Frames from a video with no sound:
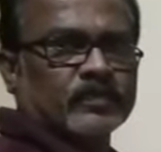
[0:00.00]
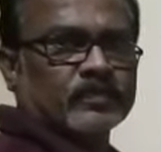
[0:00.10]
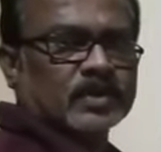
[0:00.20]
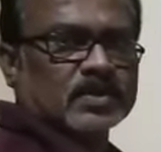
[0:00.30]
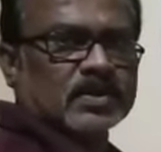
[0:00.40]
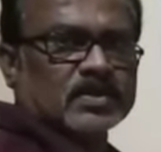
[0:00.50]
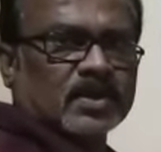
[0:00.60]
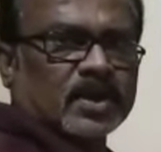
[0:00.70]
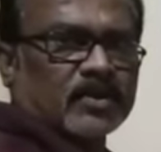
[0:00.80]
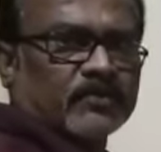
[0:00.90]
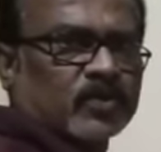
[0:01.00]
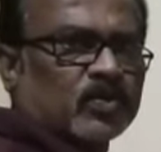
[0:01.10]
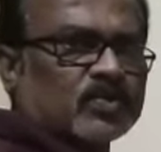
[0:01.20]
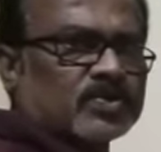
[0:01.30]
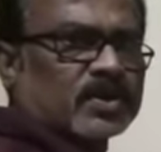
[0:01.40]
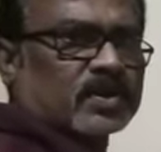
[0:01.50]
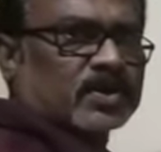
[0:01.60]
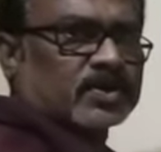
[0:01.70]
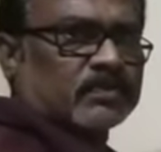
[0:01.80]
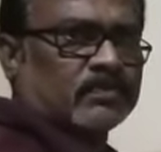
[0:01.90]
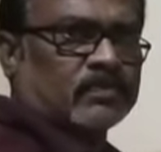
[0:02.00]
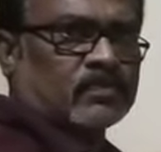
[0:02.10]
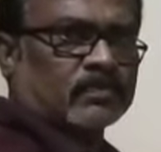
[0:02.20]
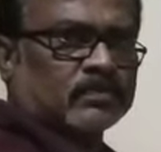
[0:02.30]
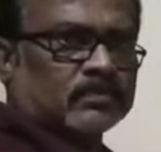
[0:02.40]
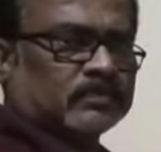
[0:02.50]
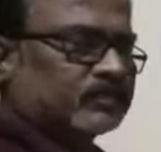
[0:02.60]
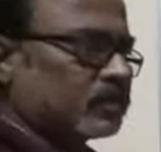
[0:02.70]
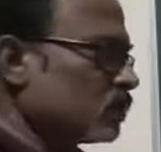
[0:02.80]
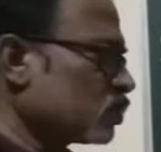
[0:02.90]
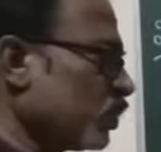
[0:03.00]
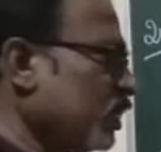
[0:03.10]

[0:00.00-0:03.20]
This is F2 generation. So in